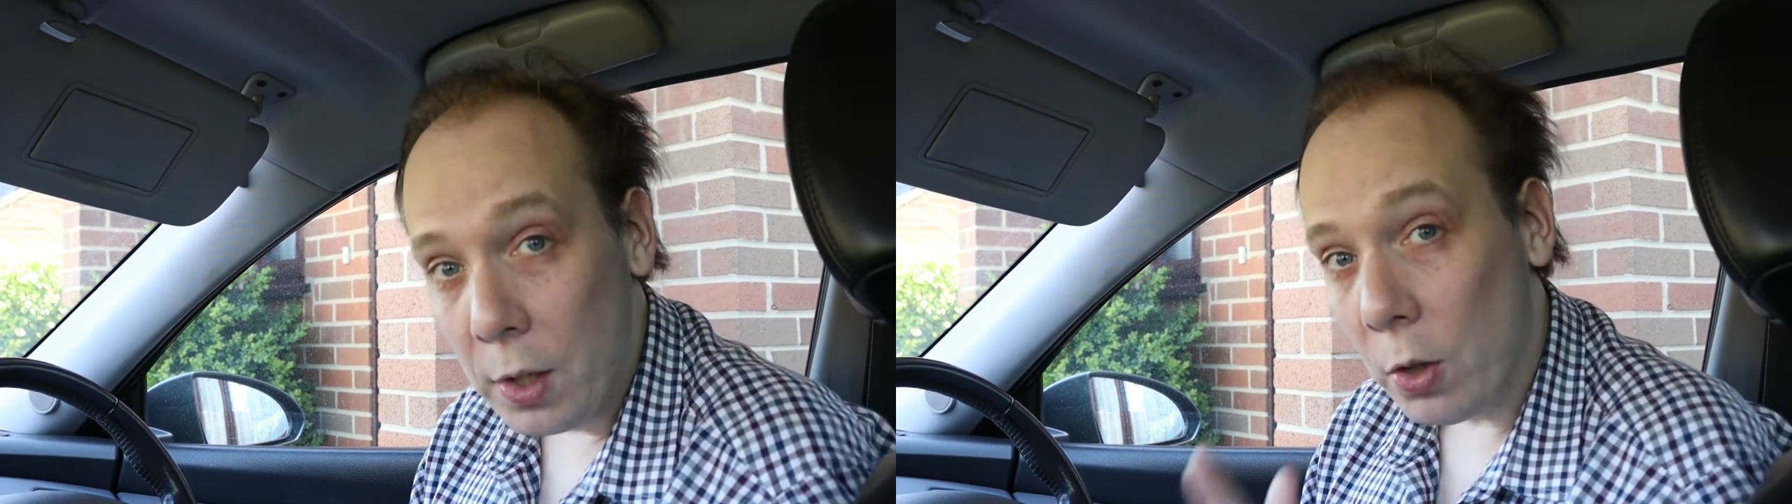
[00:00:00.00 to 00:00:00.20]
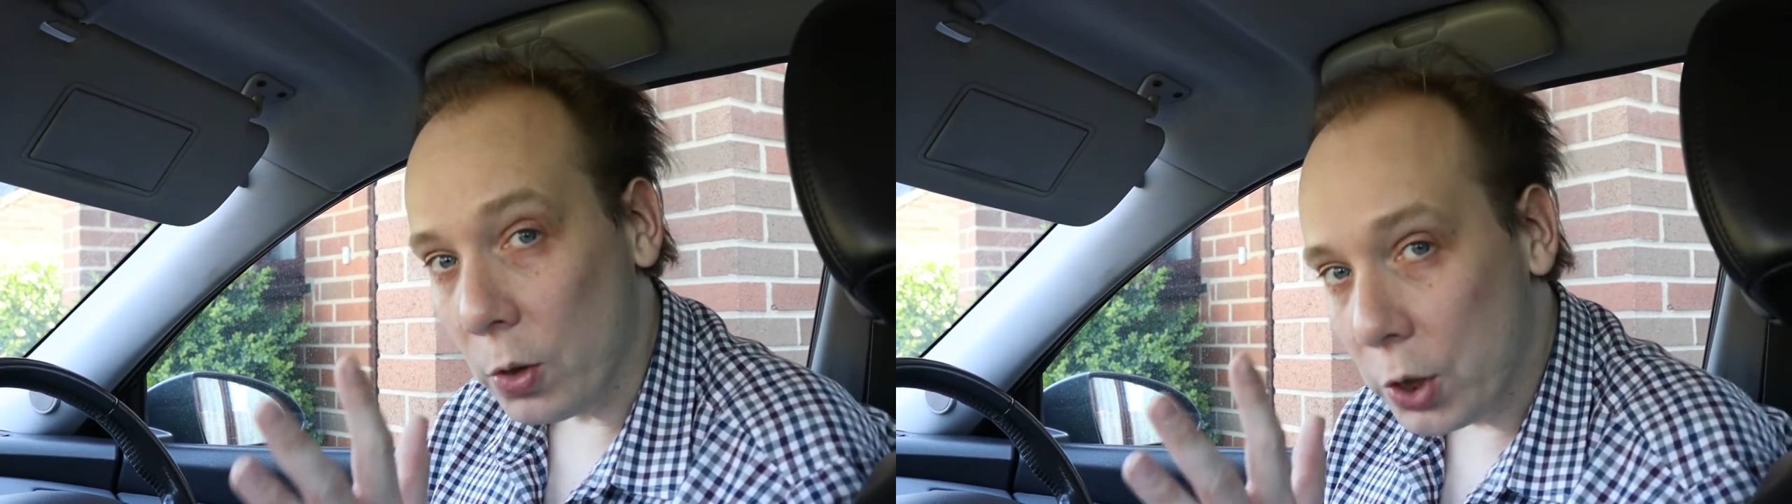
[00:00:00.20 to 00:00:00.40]

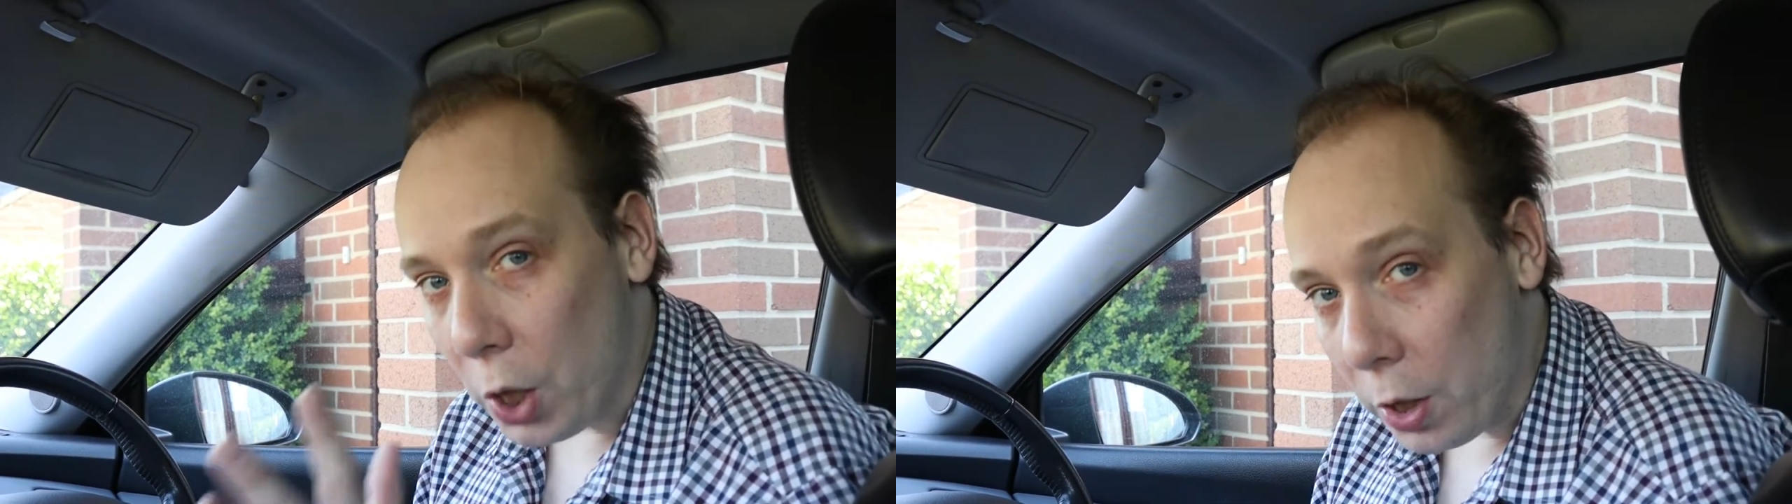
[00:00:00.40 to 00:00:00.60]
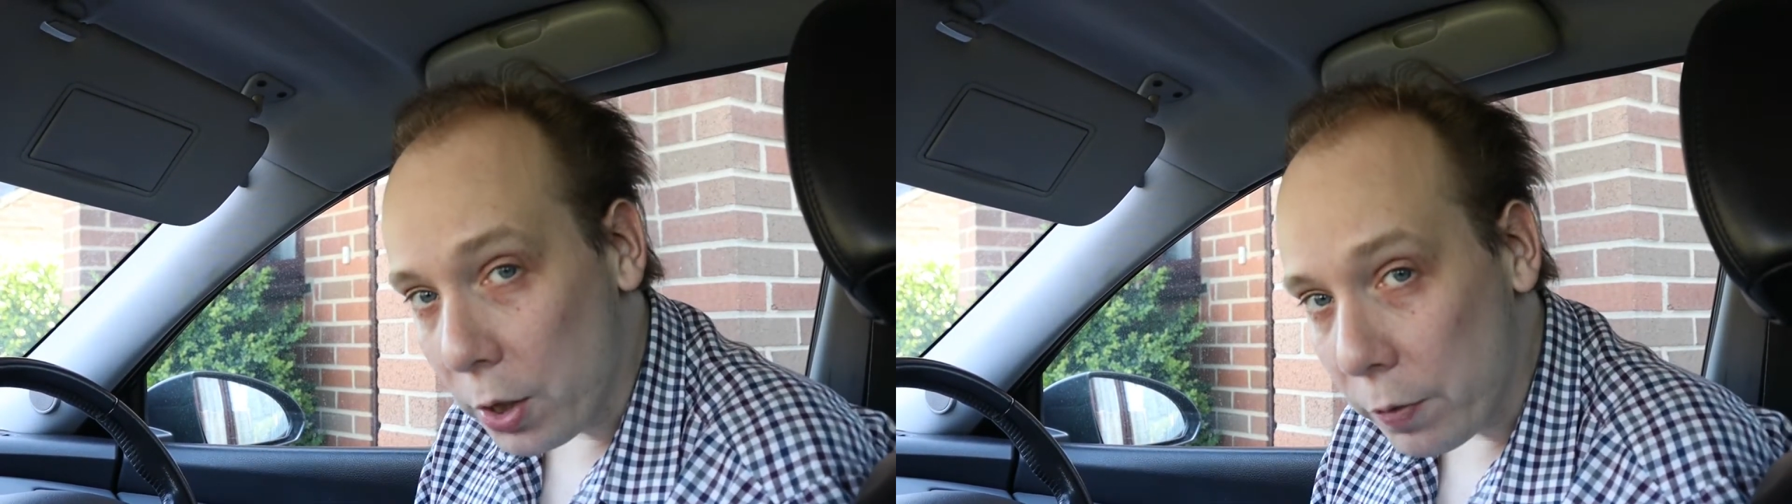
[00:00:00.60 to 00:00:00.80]

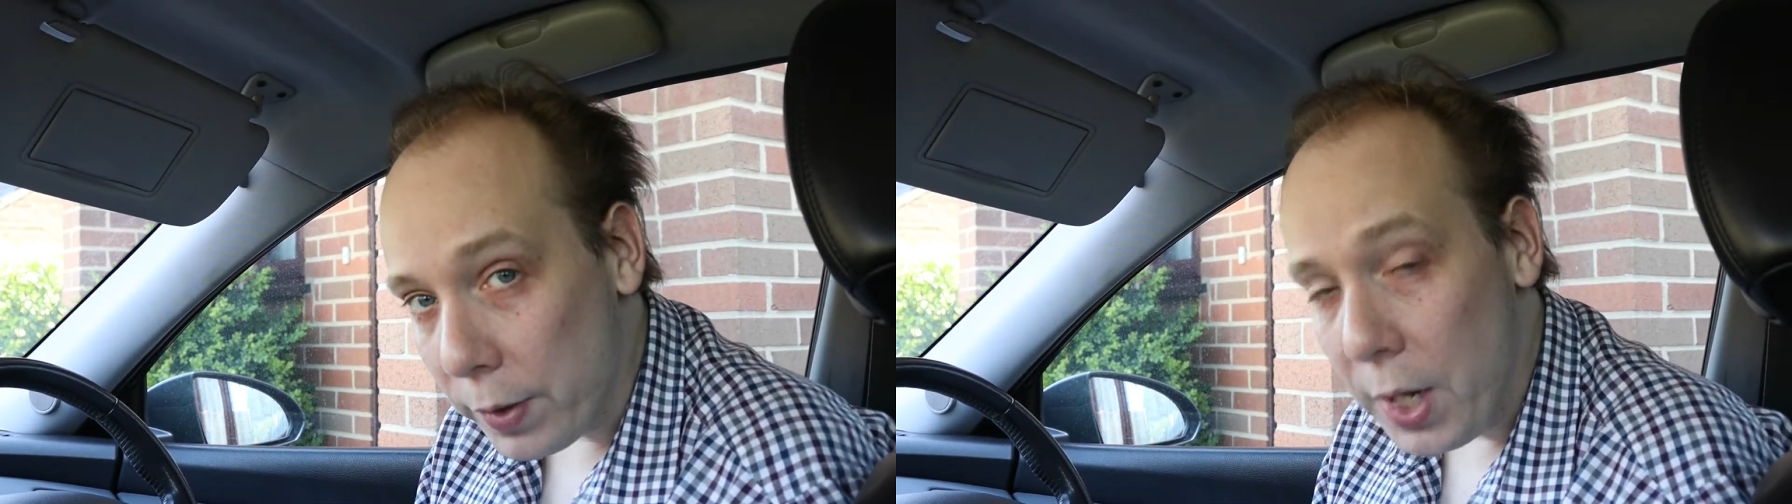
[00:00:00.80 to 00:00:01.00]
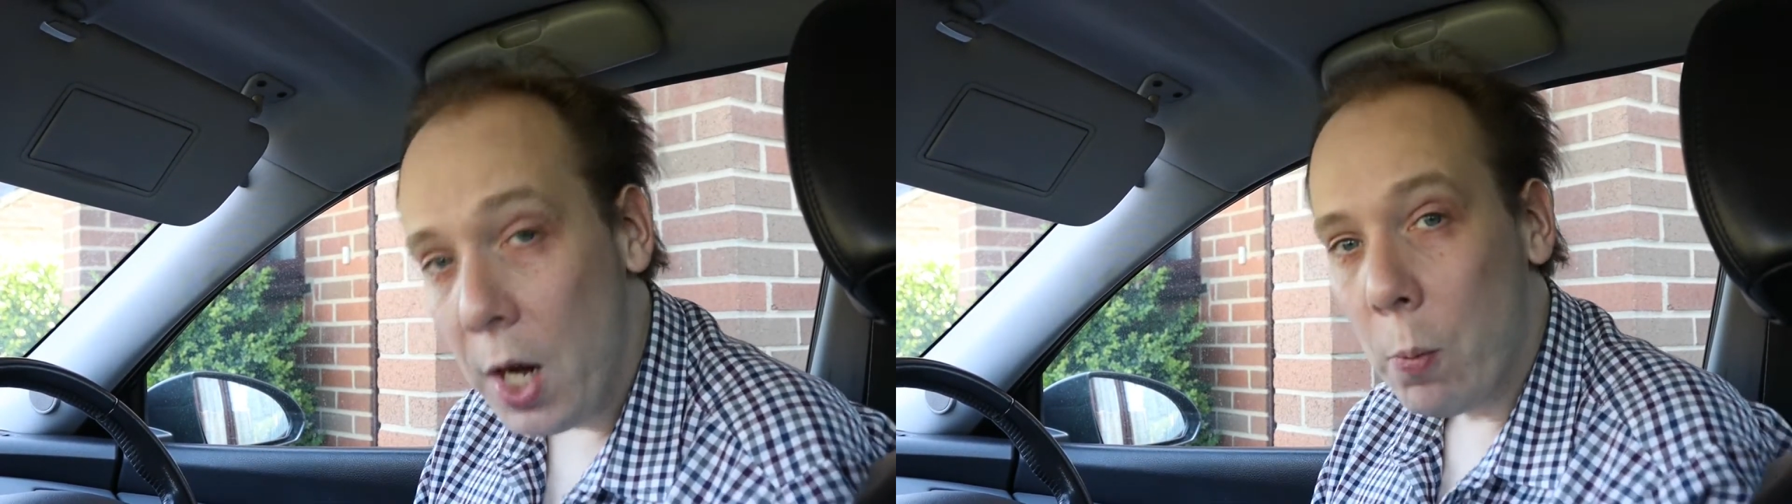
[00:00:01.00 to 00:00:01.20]

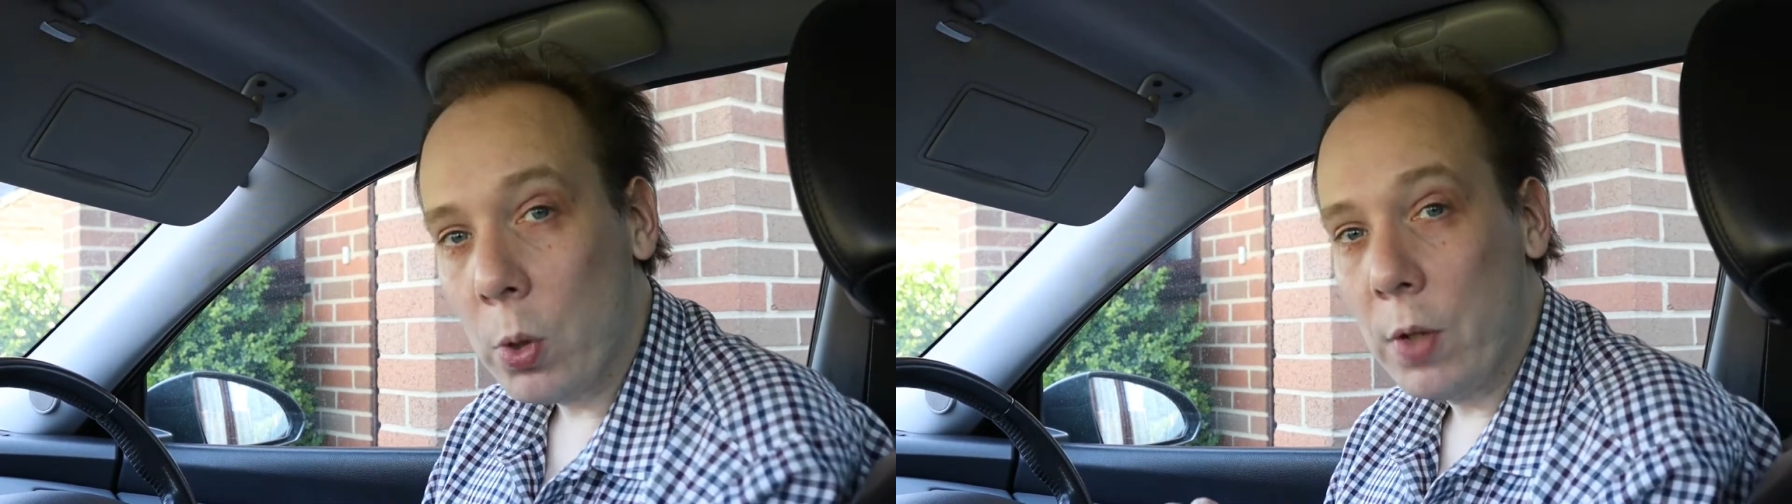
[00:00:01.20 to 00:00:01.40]
Alternatively, what